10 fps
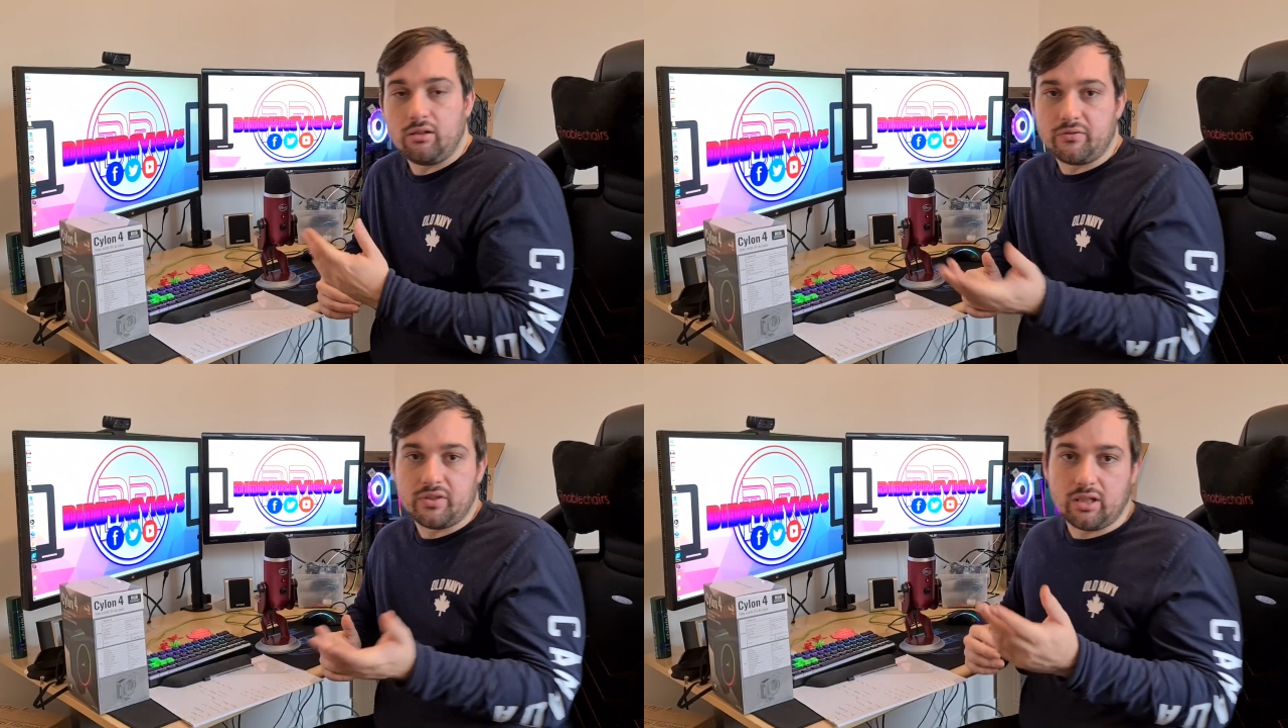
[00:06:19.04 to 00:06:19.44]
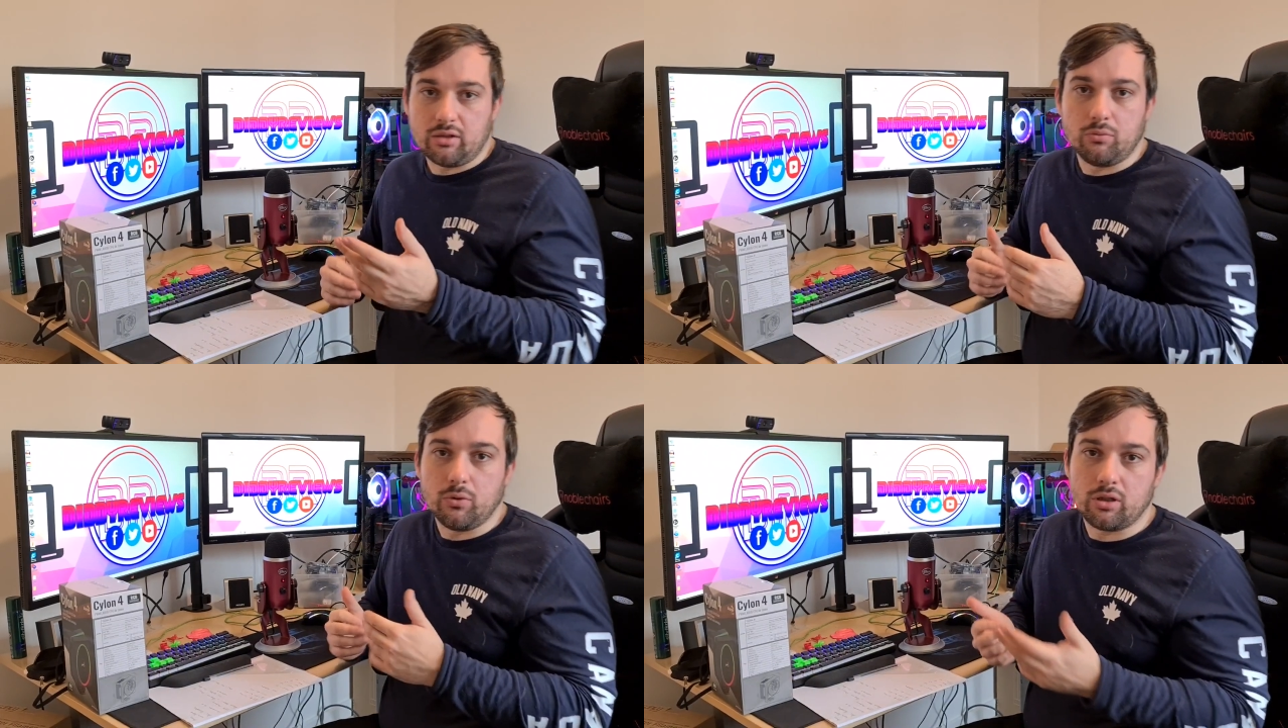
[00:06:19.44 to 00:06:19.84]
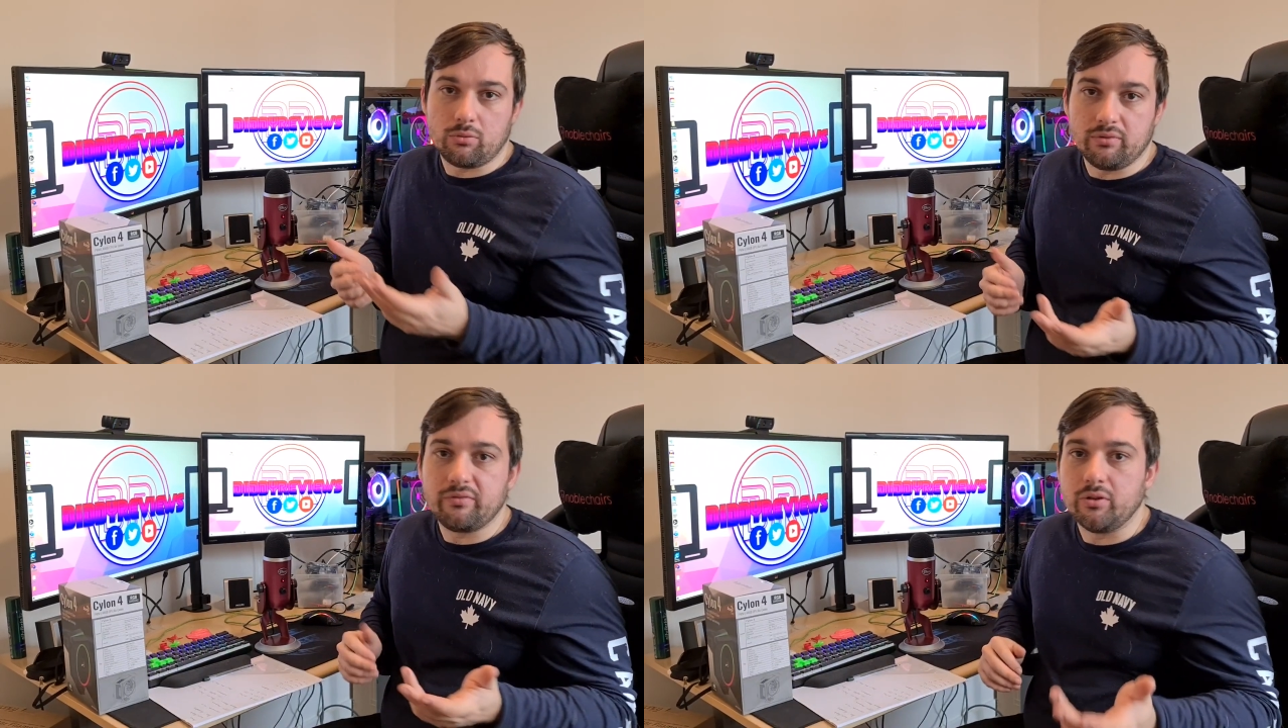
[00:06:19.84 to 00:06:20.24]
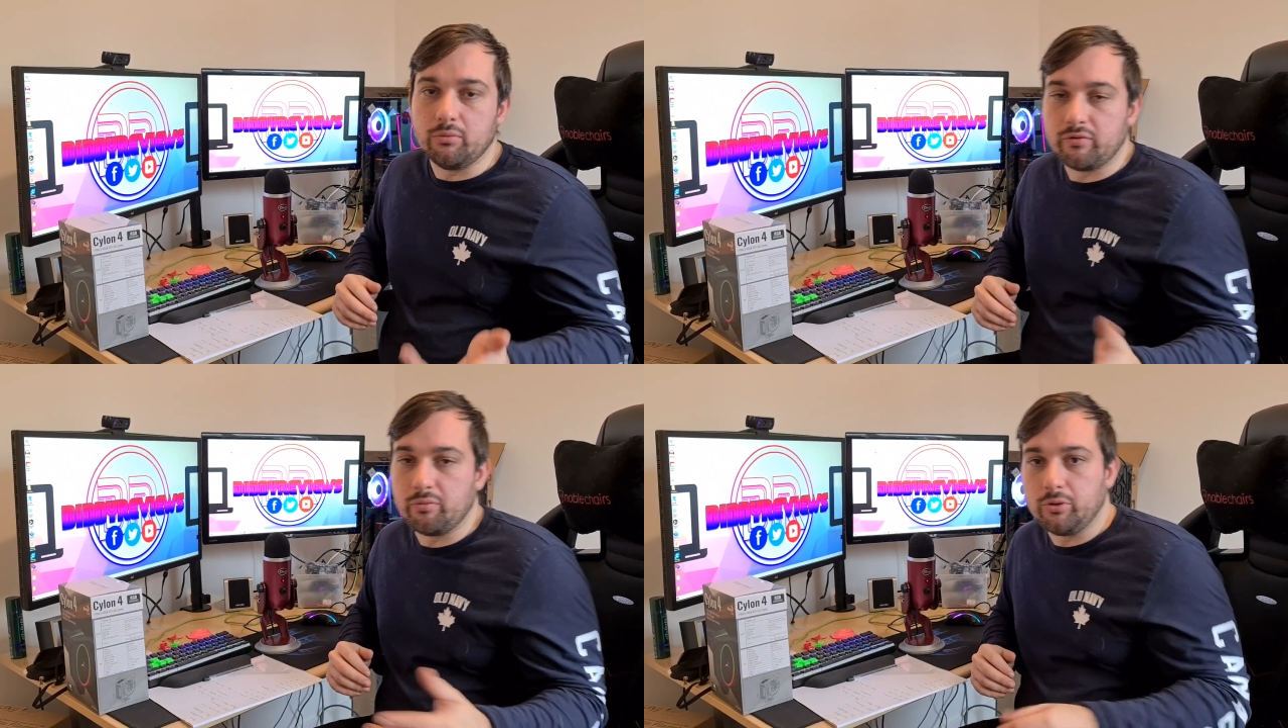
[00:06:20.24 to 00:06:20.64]
obviously, can work with your
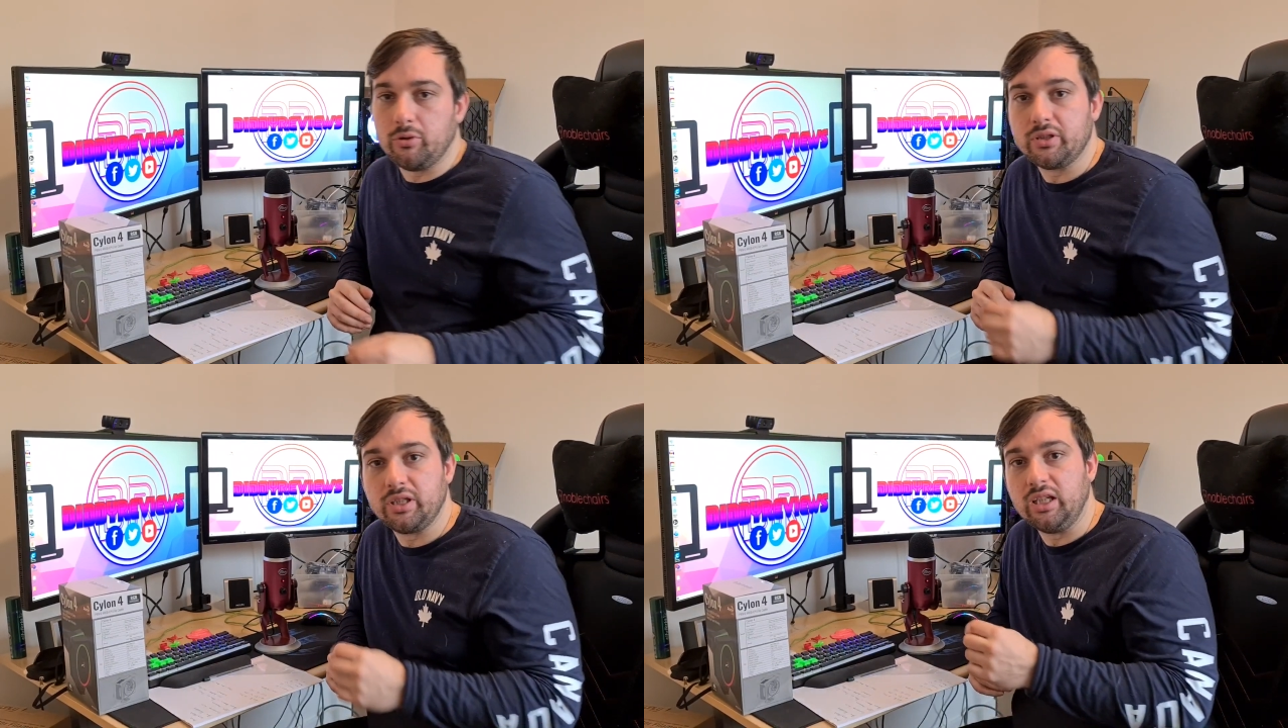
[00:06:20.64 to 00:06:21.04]
motherboard.